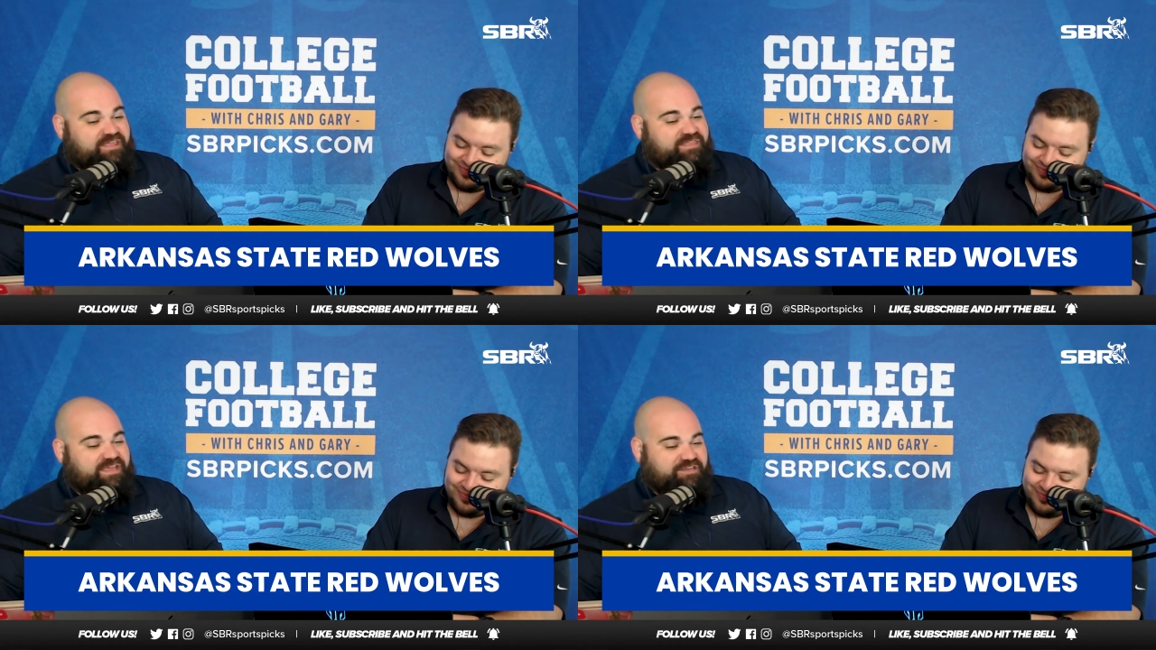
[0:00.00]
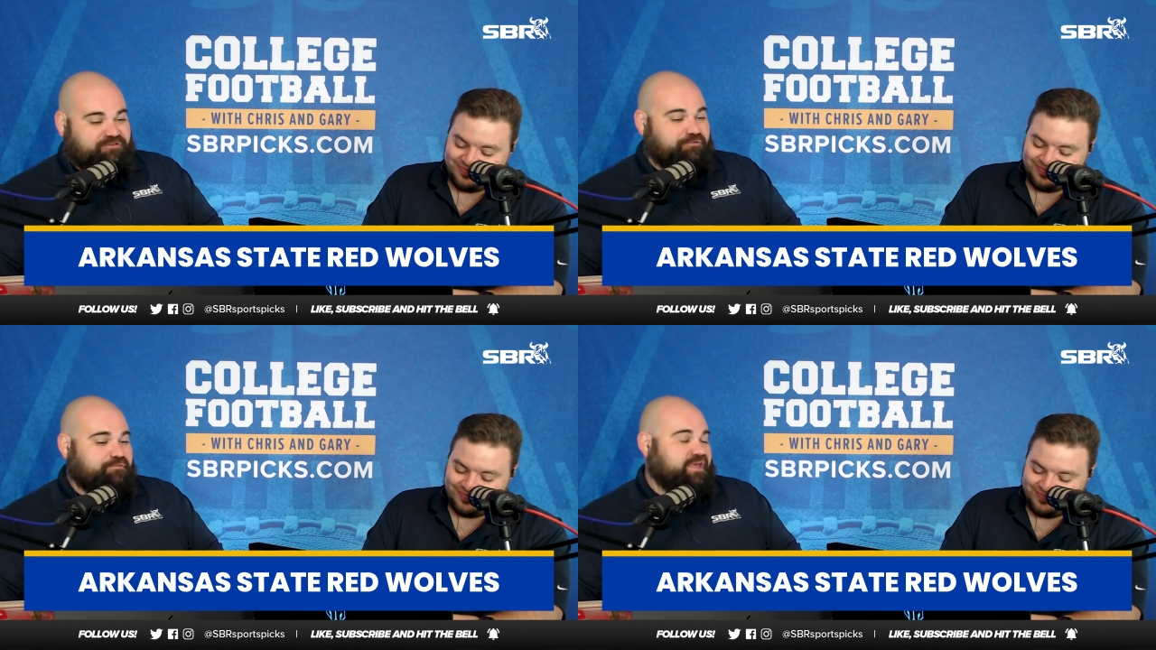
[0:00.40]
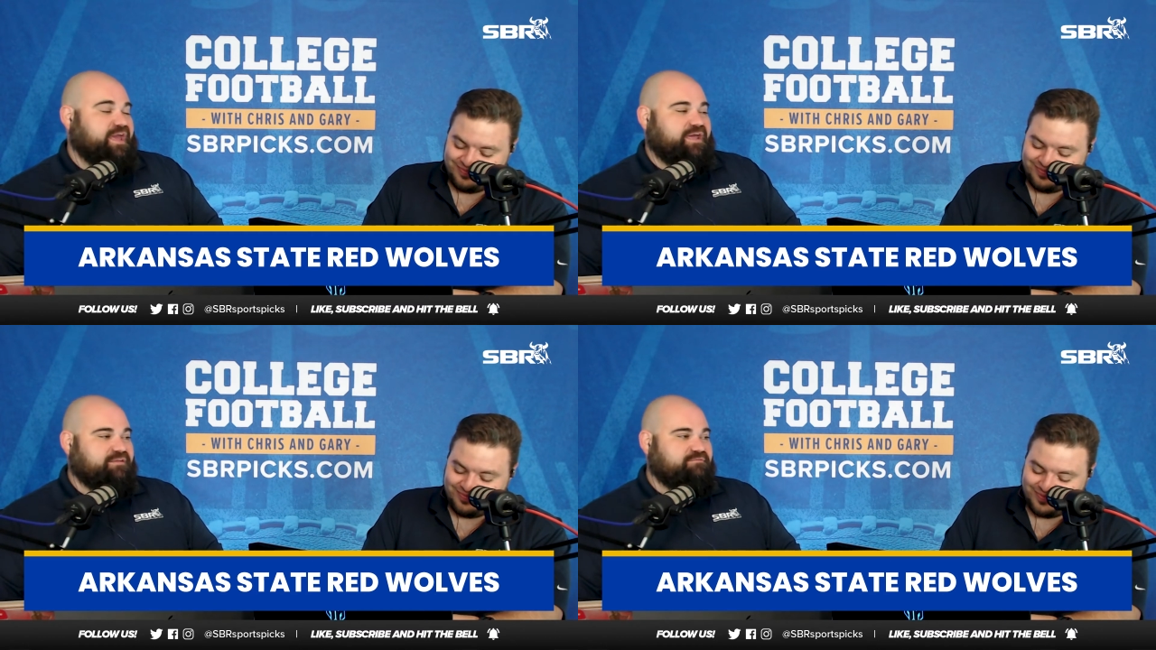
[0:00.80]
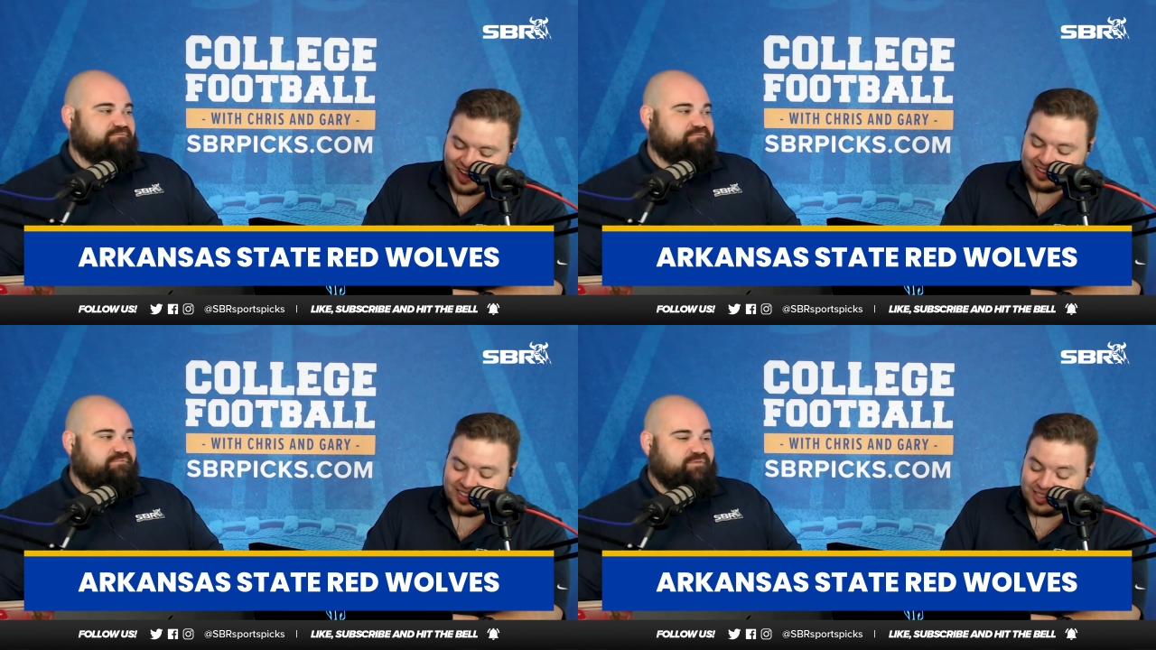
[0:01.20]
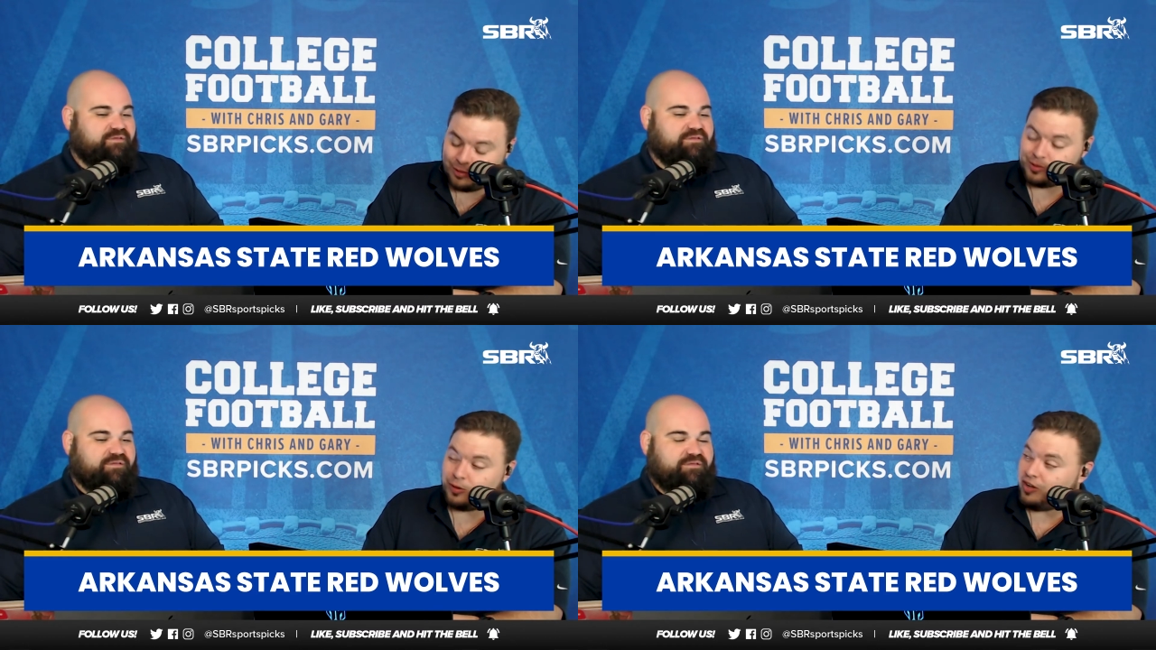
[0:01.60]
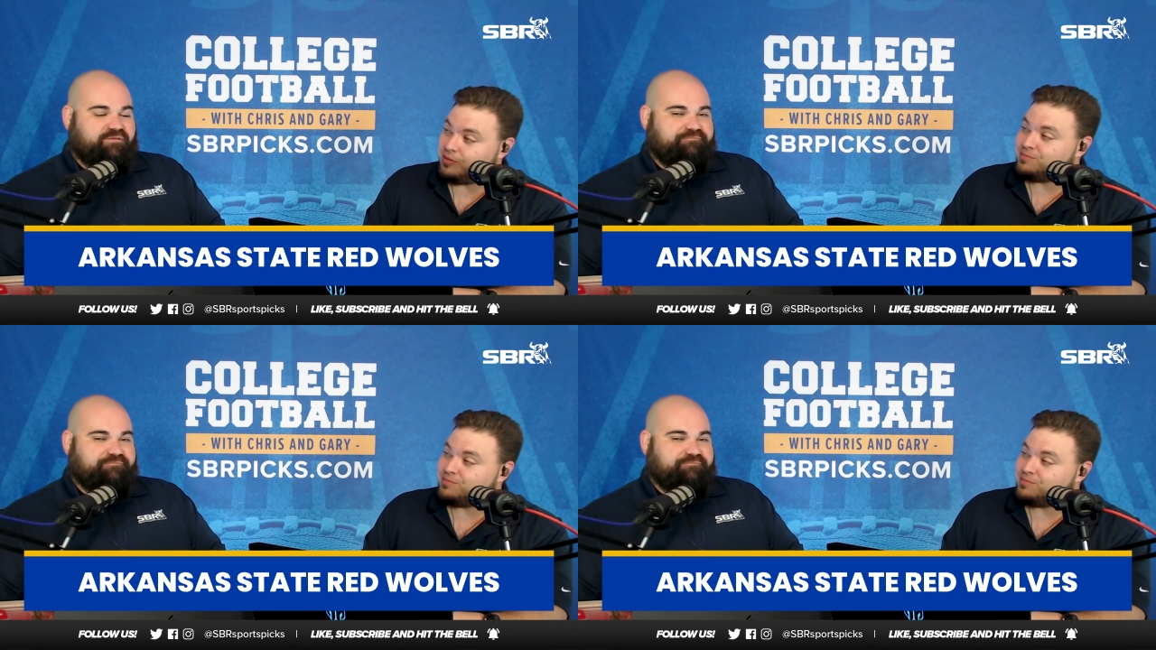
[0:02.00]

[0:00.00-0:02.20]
Speaker 1: they can do that. I think so as well.